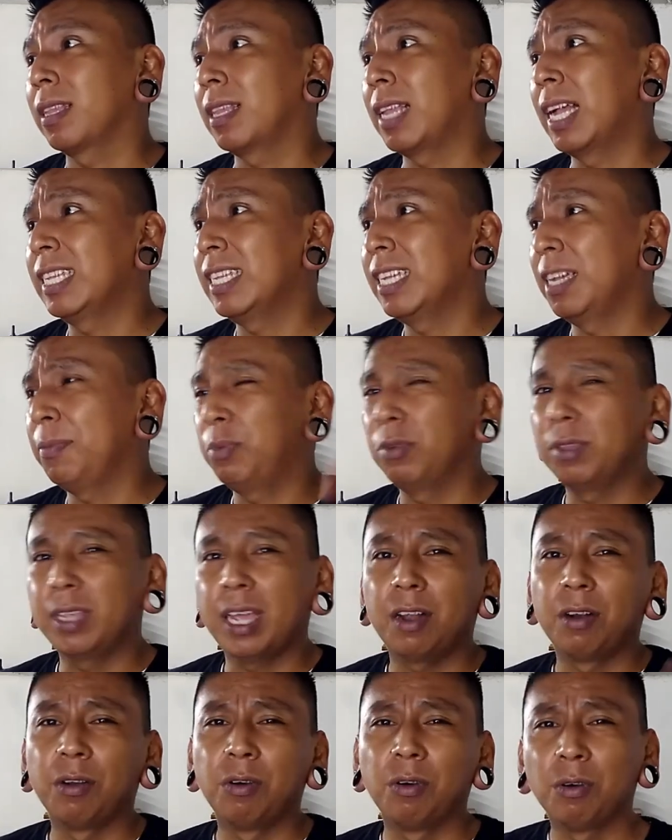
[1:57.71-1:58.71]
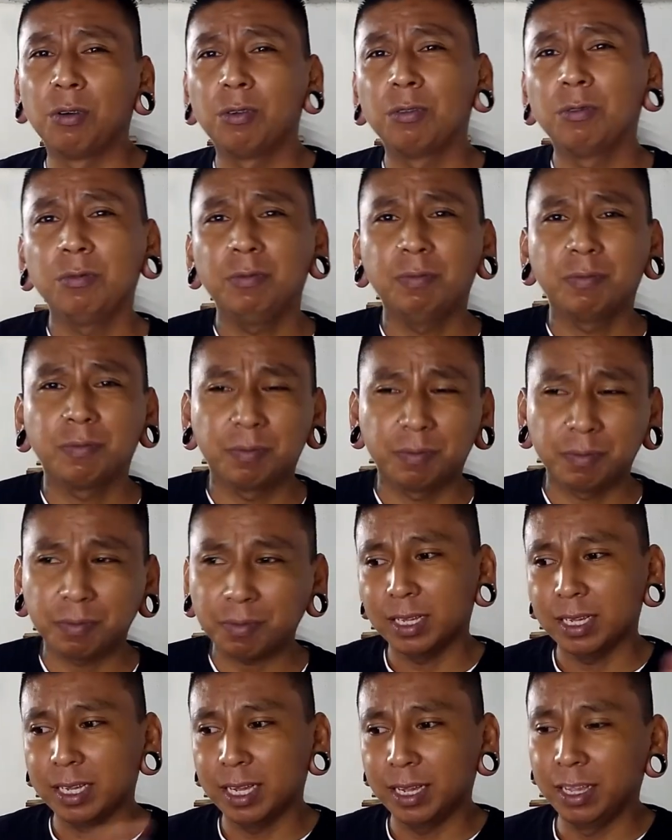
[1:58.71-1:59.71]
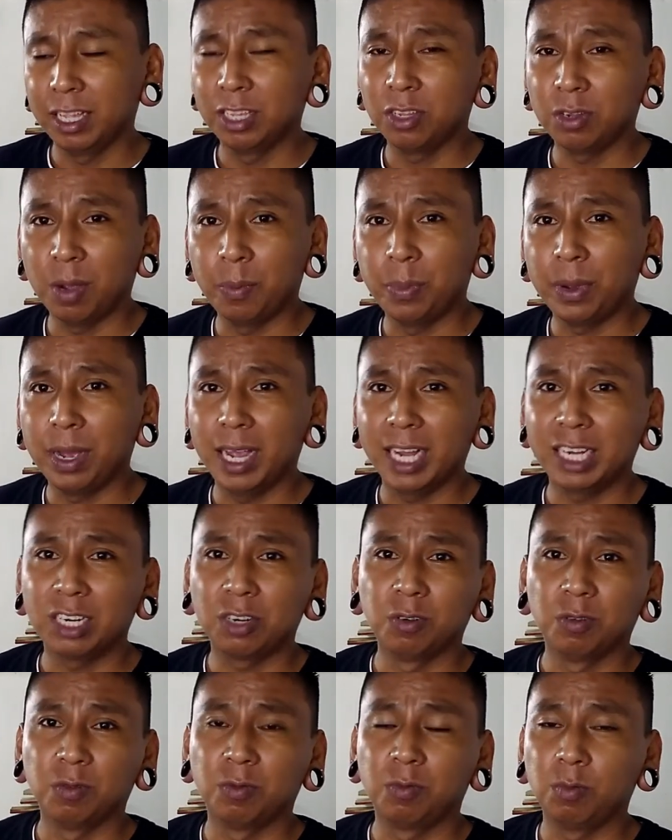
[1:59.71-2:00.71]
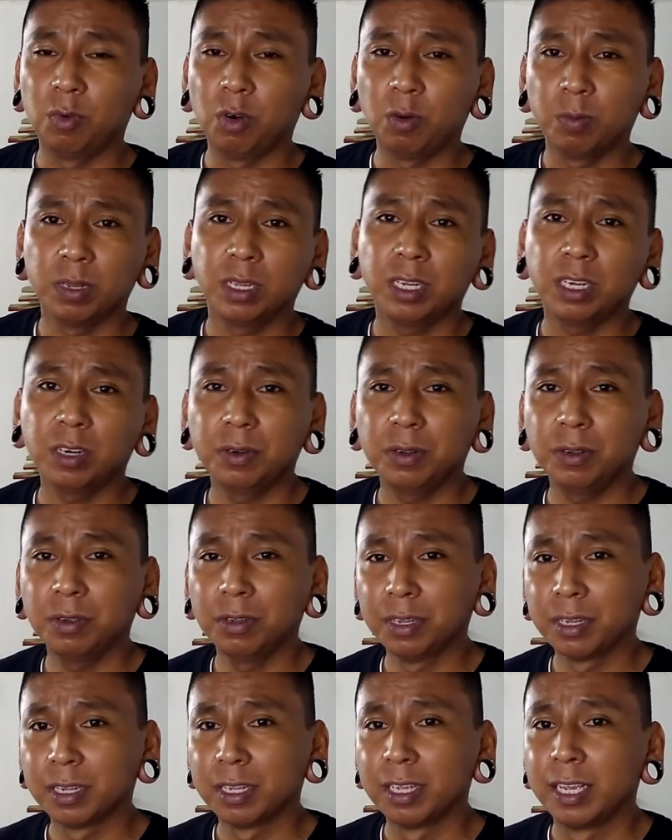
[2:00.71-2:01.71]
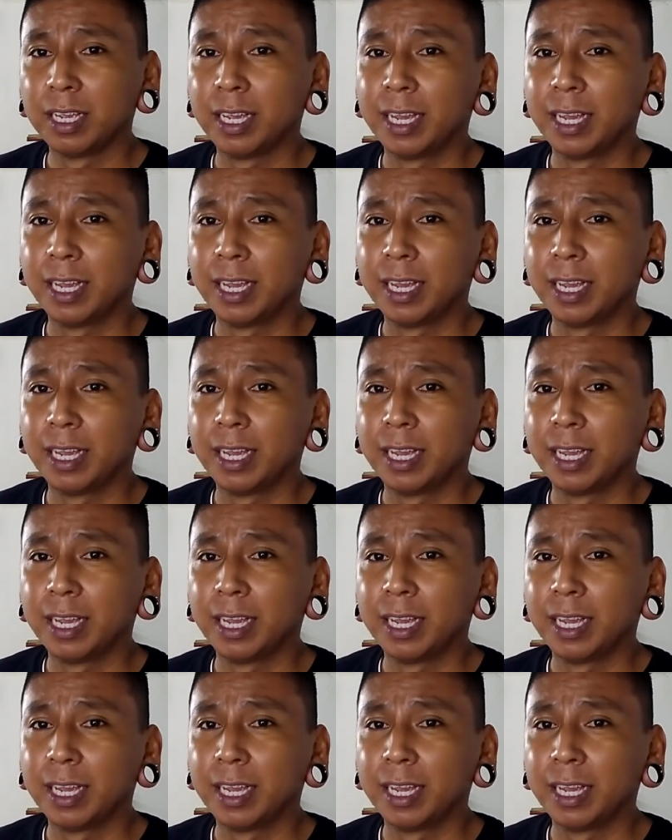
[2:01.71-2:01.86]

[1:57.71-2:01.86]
I said put that on hold until I buy actual more materials.